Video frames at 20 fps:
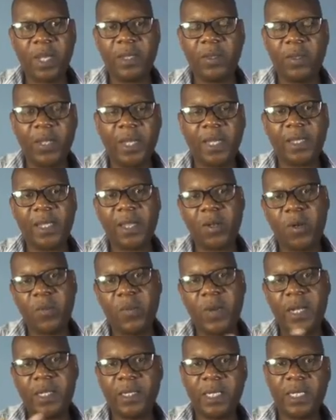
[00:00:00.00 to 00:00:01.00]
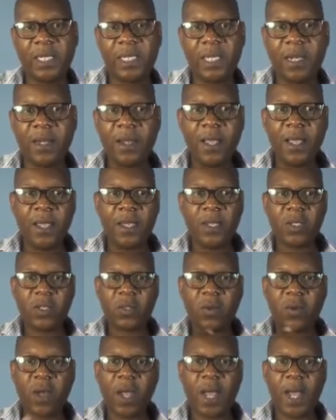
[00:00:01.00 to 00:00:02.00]
data normalization
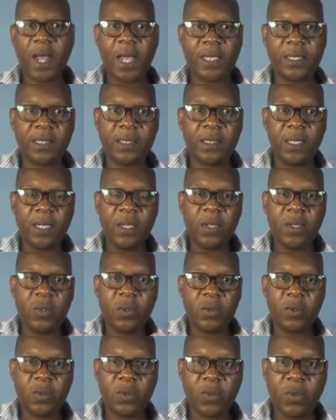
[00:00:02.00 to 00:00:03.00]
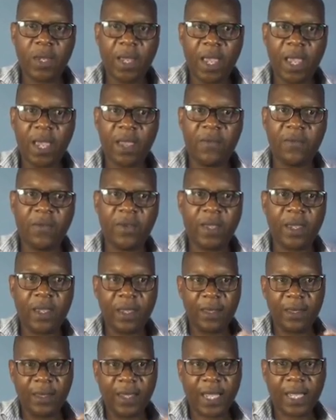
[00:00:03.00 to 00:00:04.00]
so as to have
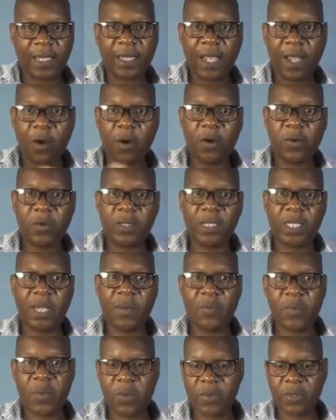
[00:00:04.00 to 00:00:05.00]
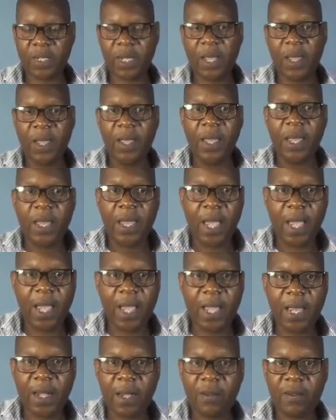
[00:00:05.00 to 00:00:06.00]
data on the same measure.
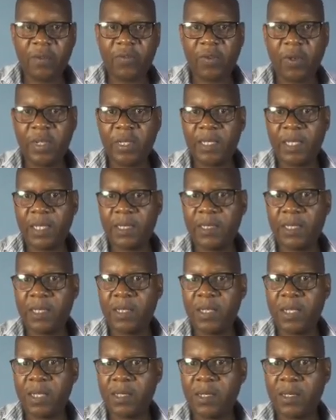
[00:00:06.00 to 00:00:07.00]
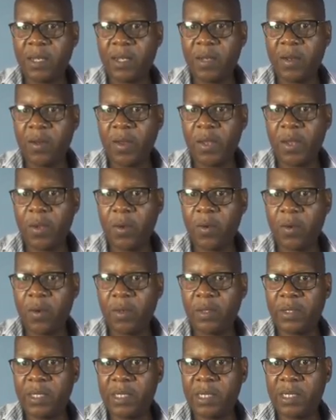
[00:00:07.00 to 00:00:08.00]
And for instance, this is in euro,
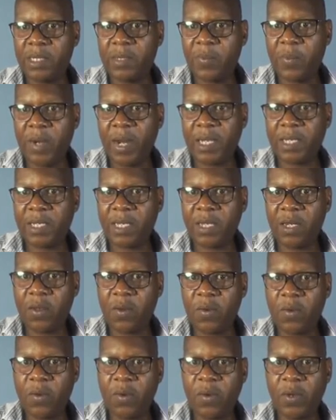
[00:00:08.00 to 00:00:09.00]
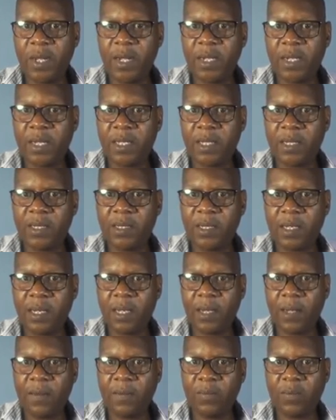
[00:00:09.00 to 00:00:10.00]
this is price in euro, and this is
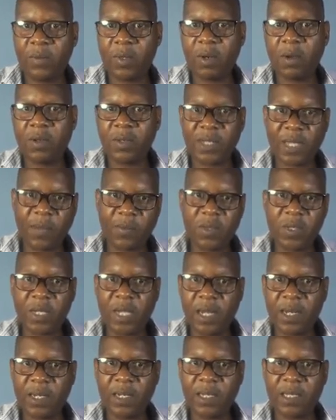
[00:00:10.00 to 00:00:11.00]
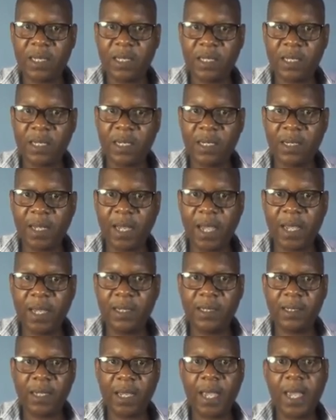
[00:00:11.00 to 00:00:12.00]
in consumption, this is in
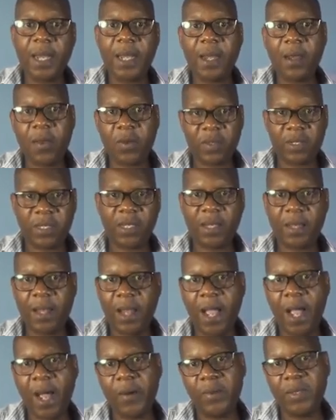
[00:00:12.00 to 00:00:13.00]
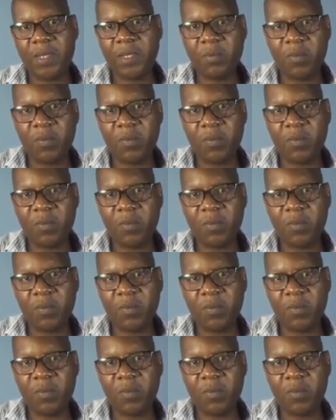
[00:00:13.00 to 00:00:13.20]
days, and you see now these